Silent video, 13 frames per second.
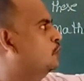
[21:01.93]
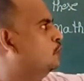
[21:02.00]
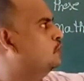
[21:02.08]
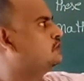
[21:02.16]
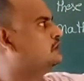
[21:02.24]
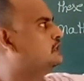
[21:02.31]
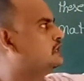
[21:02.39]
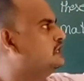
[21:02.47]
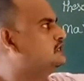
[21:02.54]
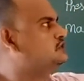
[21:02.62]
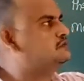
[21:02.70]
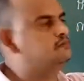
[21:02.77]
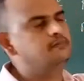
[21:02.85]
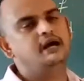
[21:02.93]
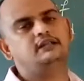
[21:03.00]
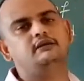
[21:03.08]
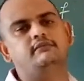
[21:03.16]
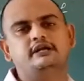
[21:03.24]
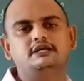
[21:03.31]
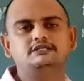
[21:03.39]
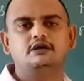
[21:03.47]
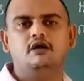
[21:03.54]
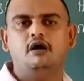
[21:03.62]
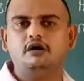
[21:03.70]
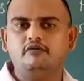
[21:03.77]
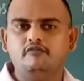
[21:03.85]
who teach mathematics
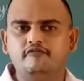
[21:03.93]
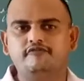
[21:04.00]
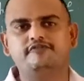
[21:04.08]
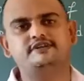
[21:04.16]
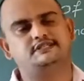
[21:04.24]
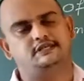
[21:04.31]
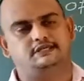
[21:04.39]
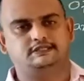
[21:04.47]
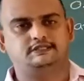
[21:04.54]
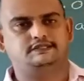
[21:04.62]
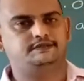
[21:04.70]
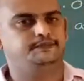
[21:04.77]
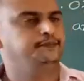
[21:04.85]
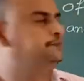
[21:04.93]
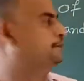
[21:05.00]
or physics.